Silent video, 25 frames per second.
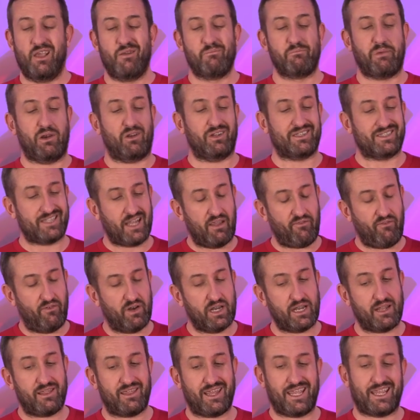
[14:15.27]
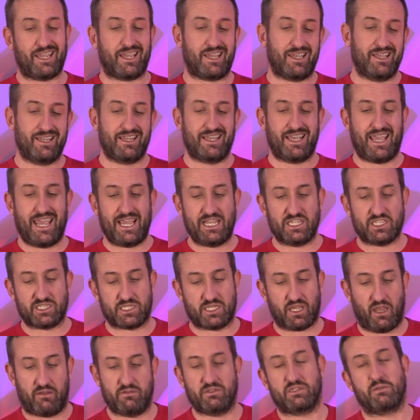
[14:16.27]
But I definitely think it's
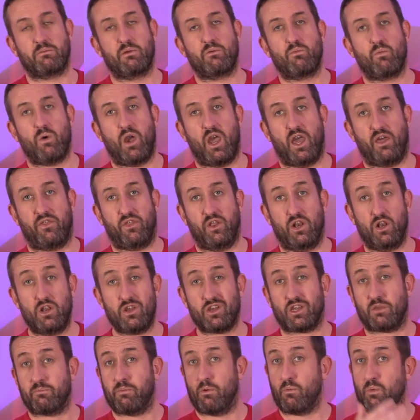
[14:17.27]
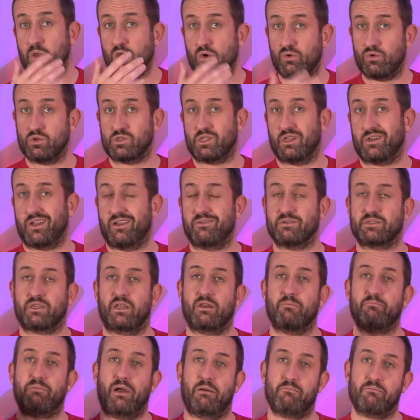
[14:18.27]
going to be worth a look, but we also know it's
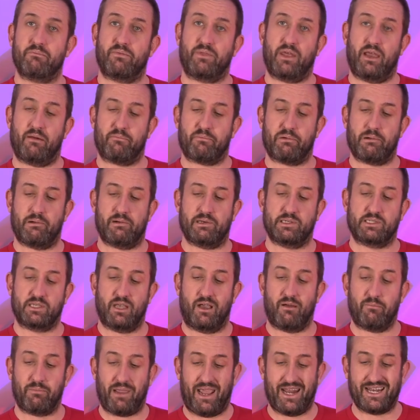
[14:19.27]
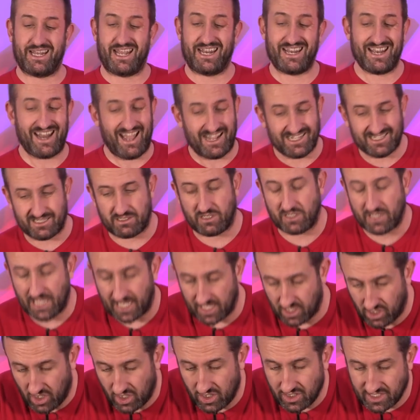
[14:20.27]
going to bump that price up, and then
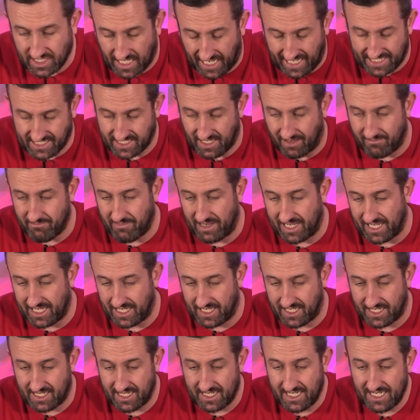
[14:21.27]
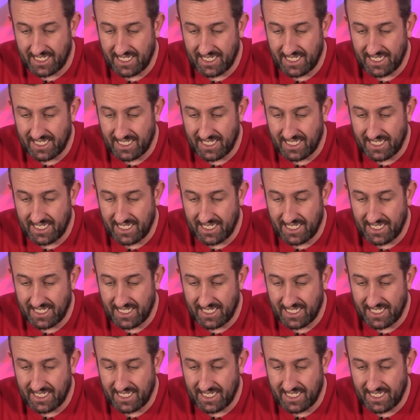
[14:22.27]
that could end up make